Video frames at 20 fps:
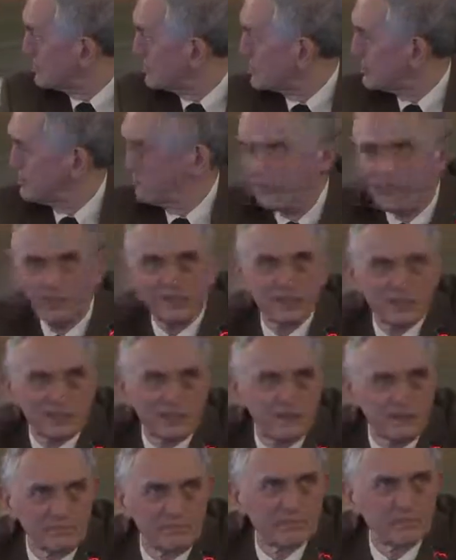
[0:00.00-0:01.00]

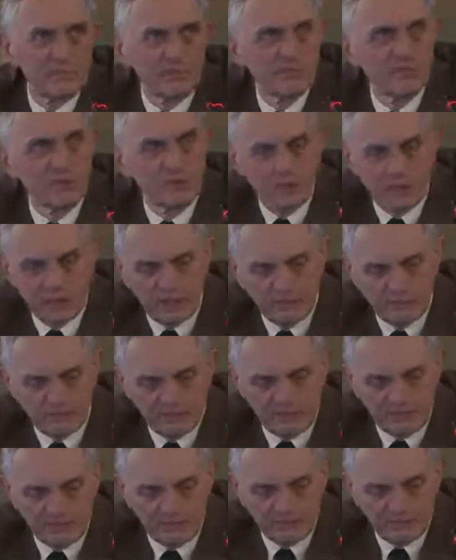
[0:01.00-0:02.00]
visibility, but they won't get
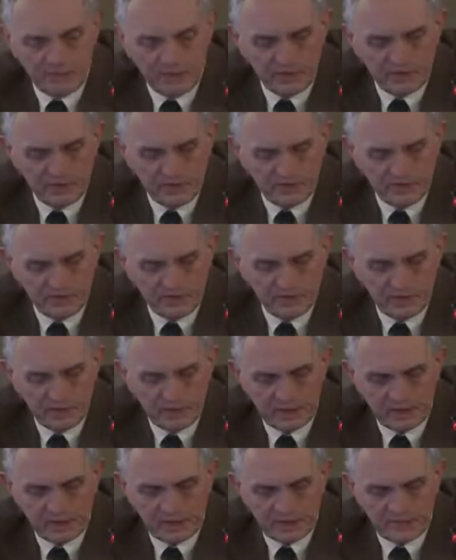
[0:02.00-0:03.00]
big votes, I would
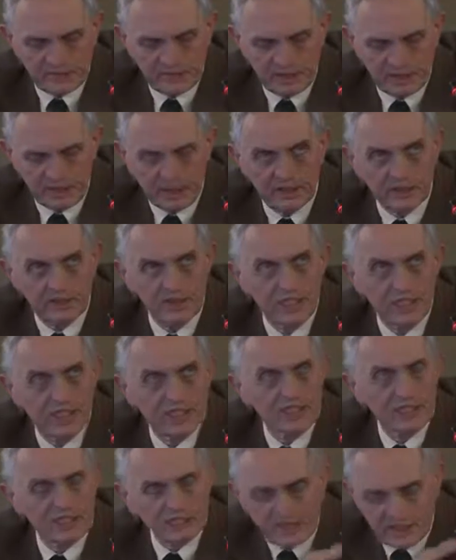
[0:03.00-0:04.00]
expect.
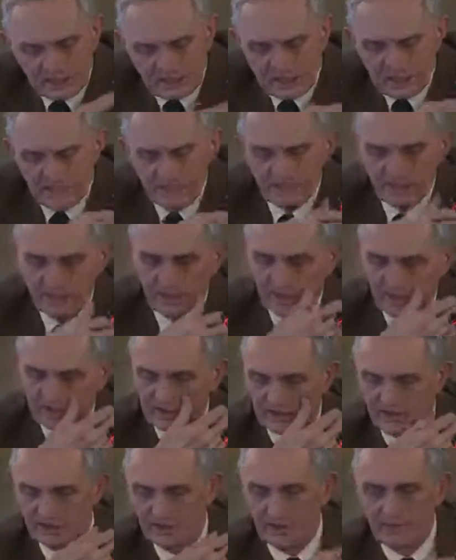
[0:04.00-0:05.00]
It's the
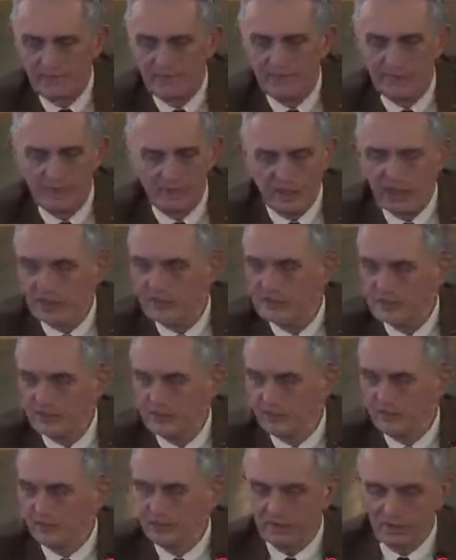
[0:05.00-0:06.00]
impact on
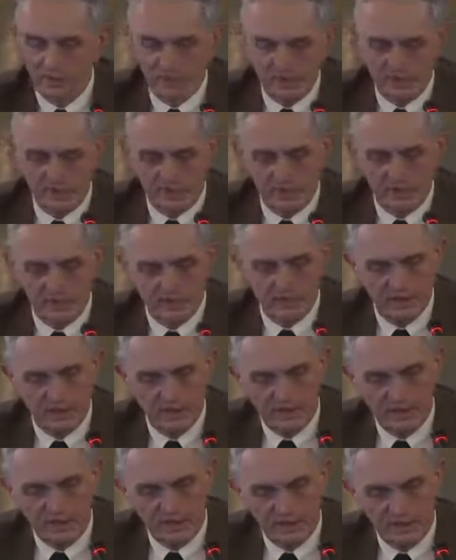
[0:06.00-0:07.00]
national parties
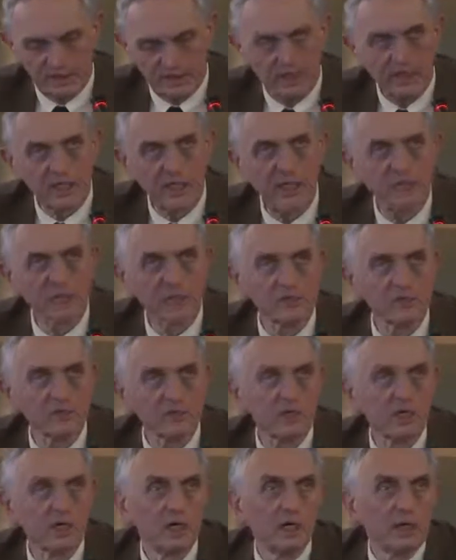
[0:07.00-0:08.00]
that
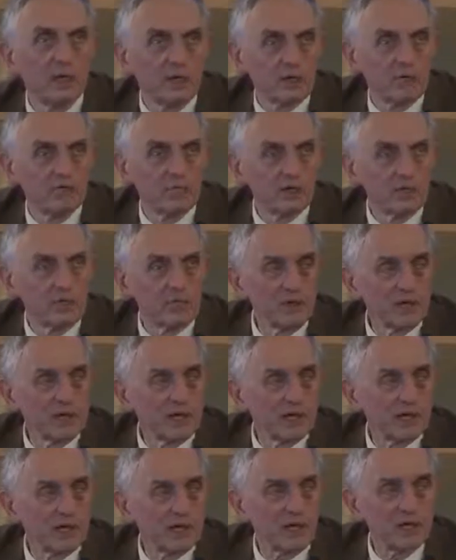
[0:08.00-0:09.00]
counts. But when
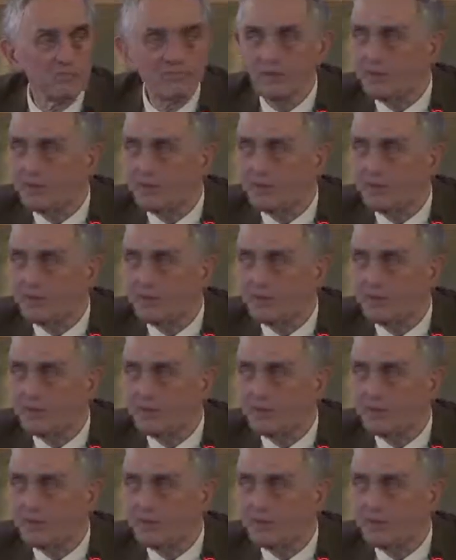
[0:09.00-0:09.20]
they come